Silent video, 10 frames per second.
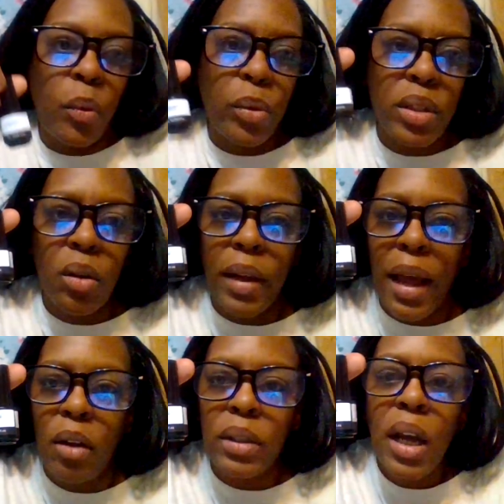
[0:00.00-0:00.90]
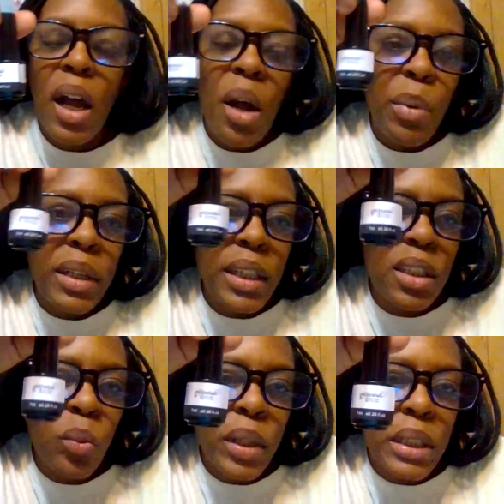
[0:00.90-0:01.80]
We're so loud. But this
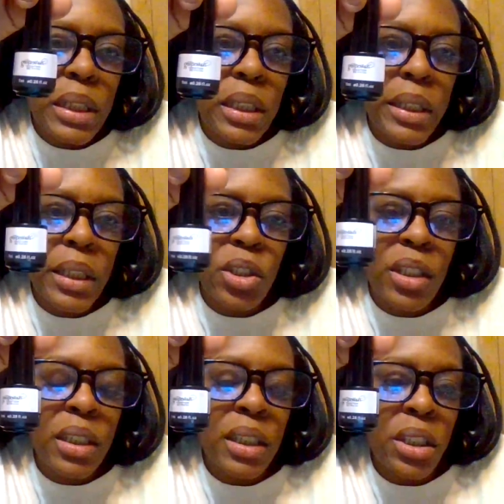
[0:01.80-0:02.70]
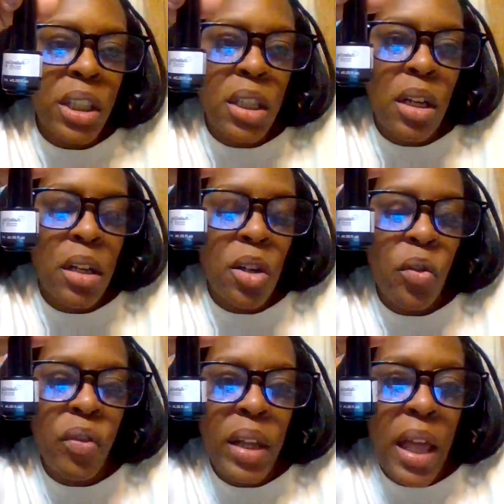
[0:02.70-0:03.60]
is what this is. Just it's just a
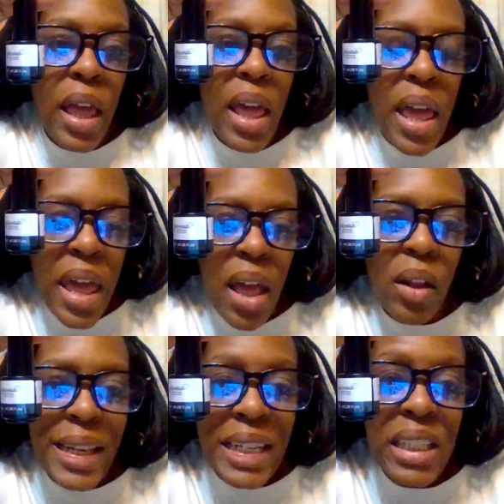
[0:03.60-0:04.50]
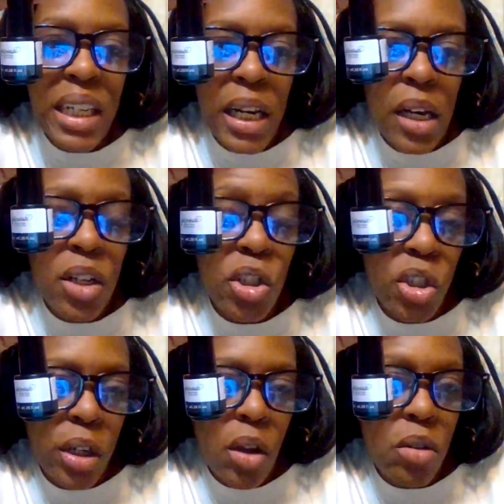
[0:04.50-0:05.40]
UV LED
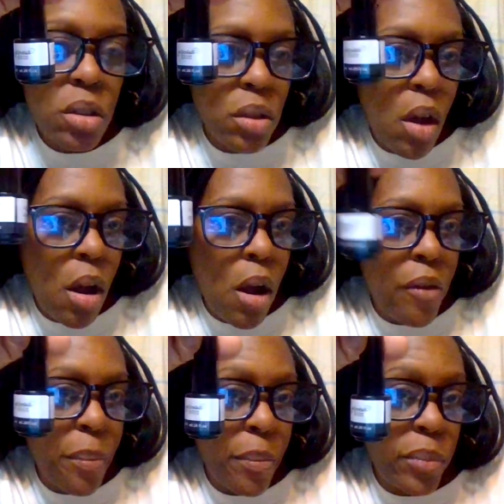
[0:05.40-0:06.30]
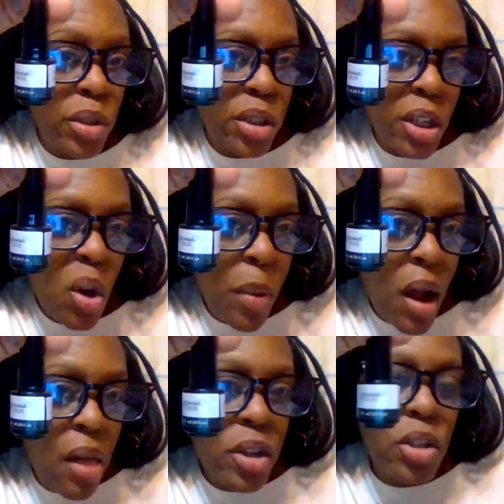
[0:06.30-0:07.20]
gel stuck off gel
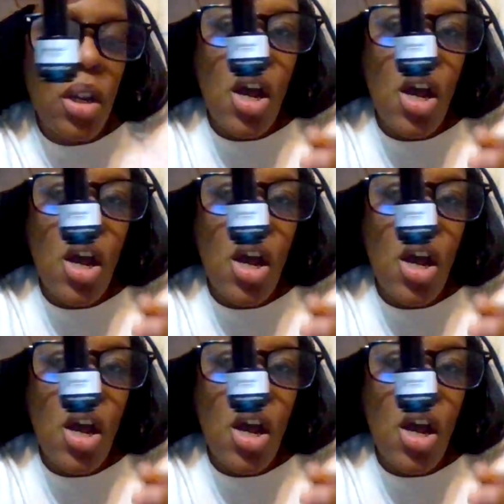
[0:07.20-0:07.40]
polish.